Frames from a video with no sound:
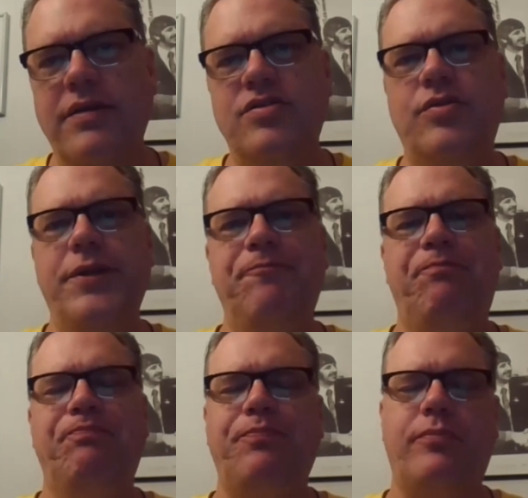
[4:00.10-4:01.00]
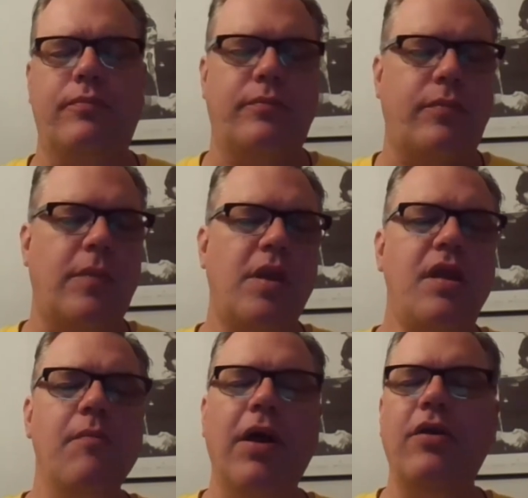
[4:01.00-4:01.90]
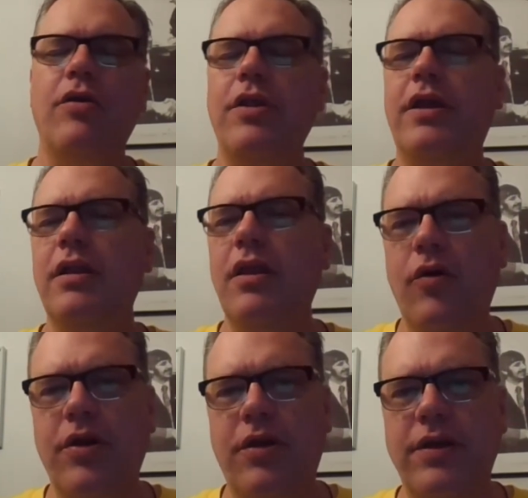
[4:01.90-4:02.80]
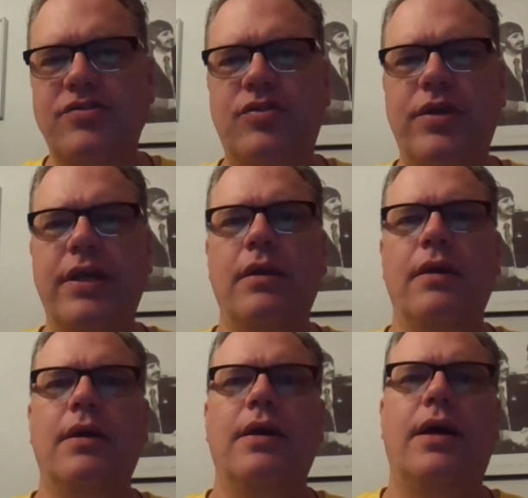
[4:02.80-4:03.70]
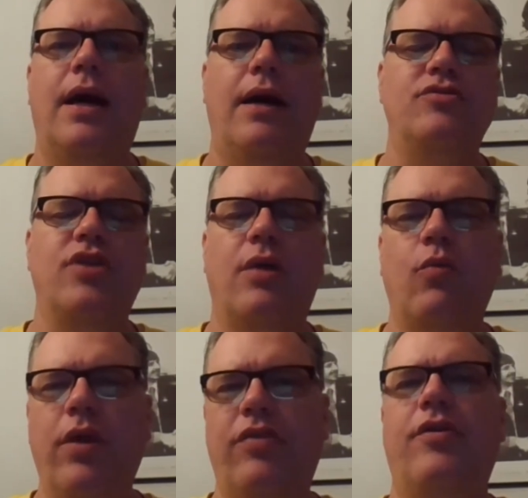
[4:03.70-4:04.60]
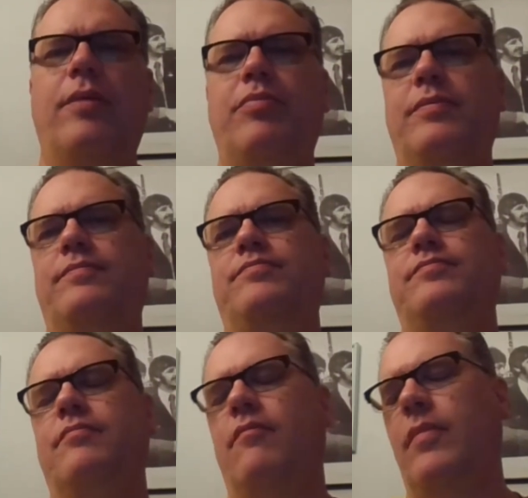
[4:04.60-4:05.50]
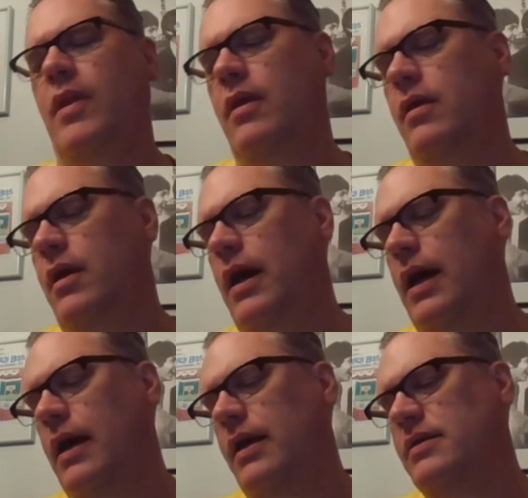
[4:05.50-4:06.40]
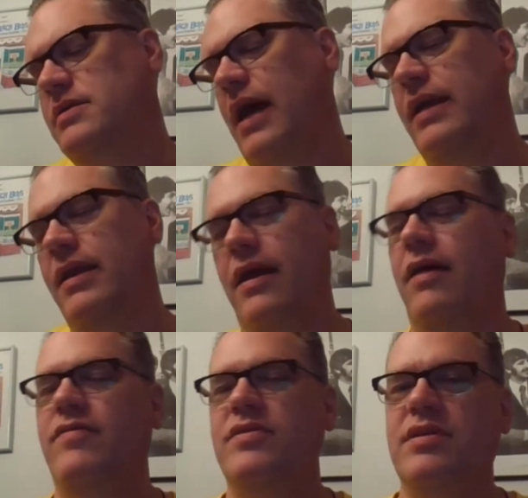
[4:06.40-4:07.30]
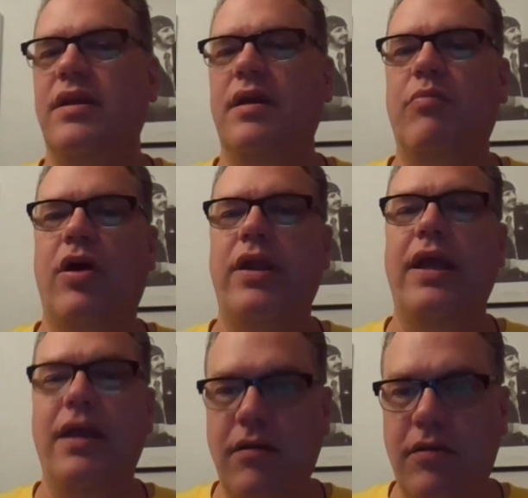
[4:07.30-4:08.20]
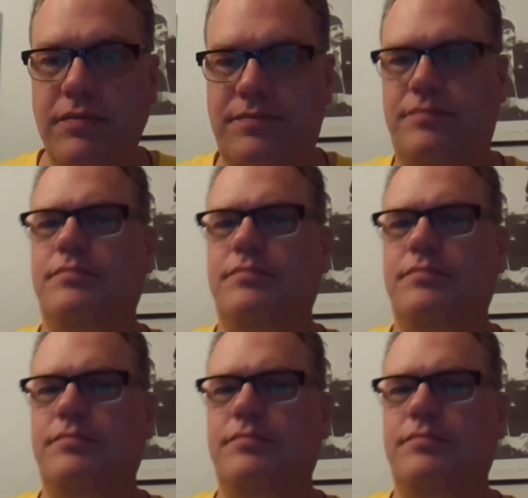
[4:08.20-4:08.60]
history, about early colonial history, John Winthrop, his idea of a city upon a hill.